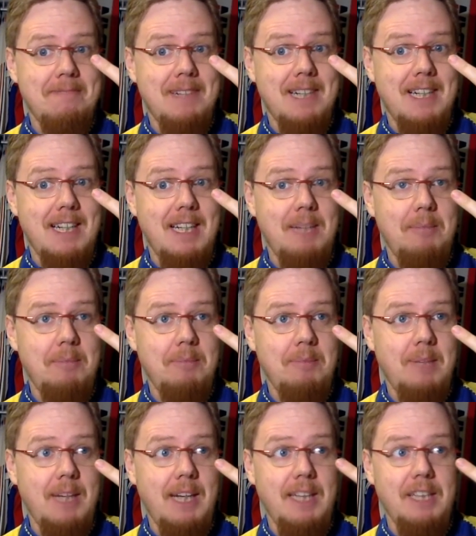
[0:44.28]
I'm
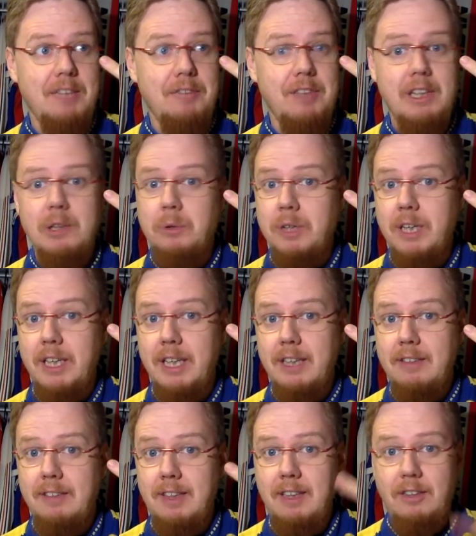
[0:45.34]
actively looking
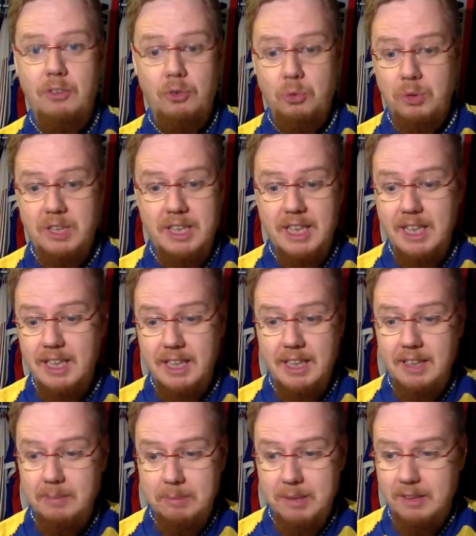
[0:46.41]
at into
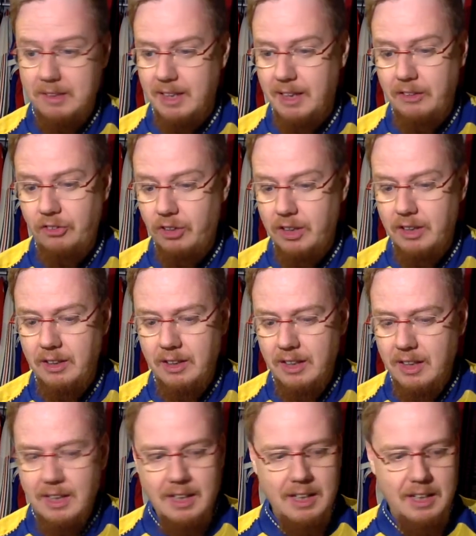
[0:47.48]
getting, but actually,
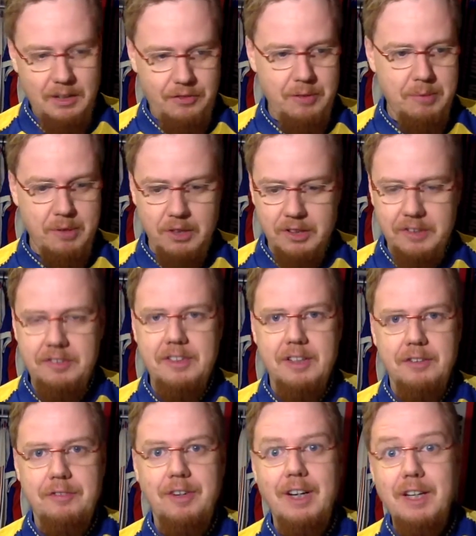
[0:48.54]
if I'm honest, there
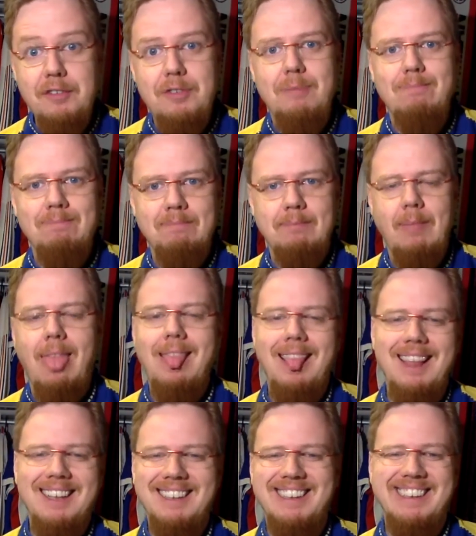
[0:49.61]
are five.
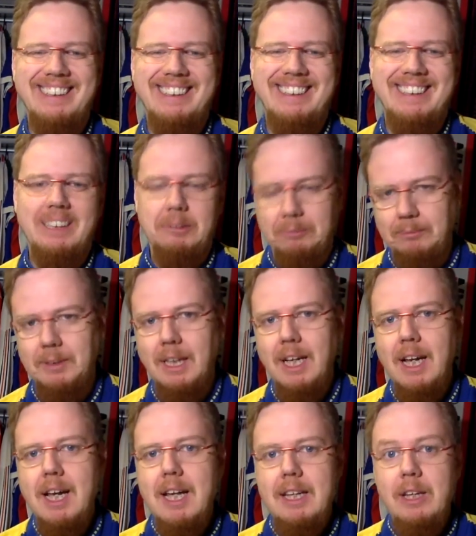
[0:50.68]
Mm -hmm.
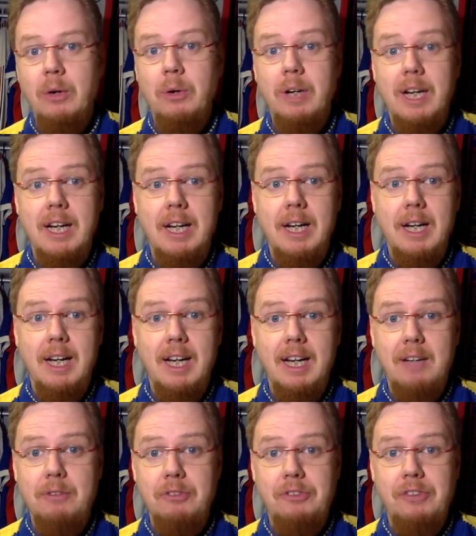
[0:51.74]
No, uh,
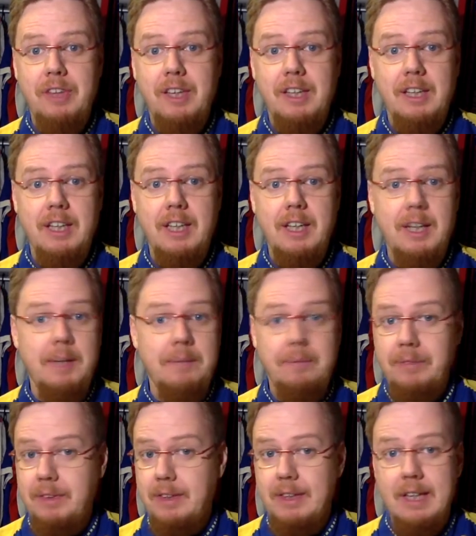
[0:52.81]
I was
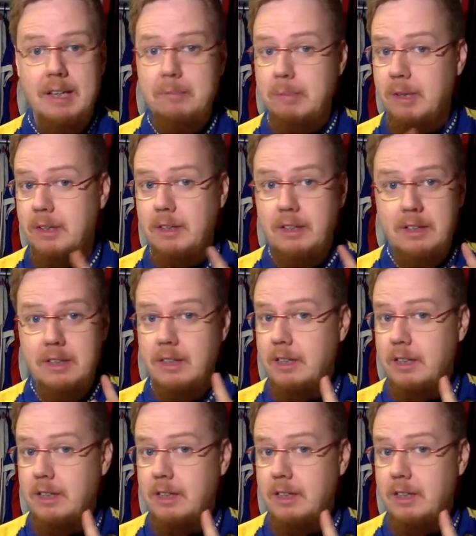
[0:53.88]
thinking Denmark,